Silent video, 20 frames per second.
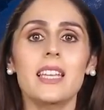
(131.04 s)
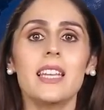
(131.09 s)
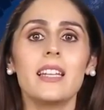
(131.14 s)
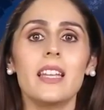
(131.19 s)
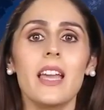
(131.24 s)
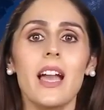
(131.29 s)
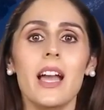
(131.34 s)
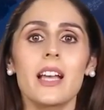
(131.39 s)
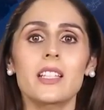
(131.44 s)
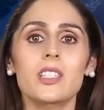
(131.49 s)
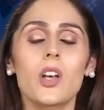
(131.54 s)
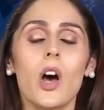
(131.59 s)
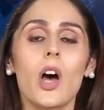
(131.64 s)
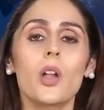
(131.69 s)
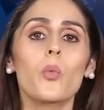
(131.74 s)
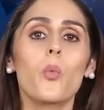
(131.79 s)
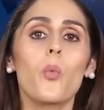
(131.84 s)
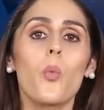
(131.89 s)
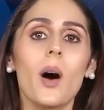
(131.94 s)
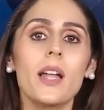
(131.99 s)
India has
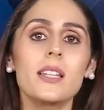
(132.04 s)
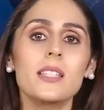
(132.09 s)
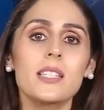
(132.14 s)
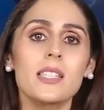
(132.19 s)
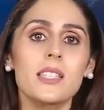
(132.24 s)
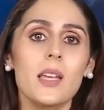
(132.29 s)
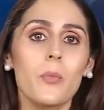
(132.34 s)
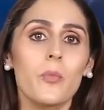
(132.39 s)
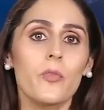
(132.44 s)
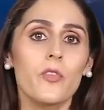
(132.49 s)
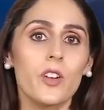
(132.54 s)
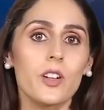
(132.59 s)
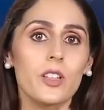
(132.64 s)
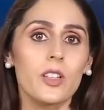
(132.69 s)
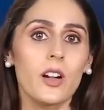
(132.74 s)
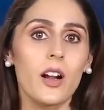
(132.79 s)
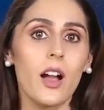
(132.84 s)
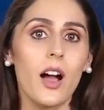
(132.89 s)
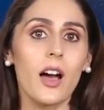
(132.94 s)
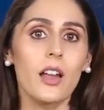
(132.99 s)
gone one step
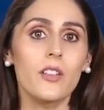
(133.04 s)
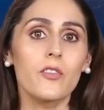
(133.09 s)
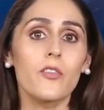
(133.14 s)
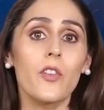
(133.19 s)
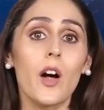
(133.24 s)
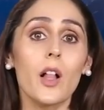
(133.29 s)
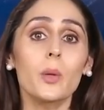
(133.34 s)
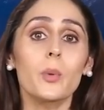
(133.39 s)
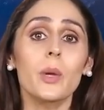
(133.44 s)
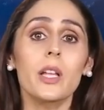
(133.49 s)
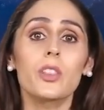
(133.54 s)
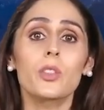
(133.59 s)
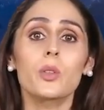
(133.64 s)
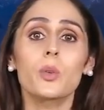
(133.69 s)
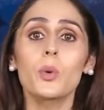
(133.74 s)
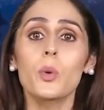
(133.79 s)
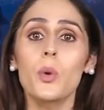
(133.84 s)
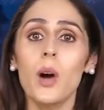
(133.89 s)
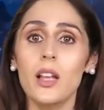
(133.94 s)
further on following through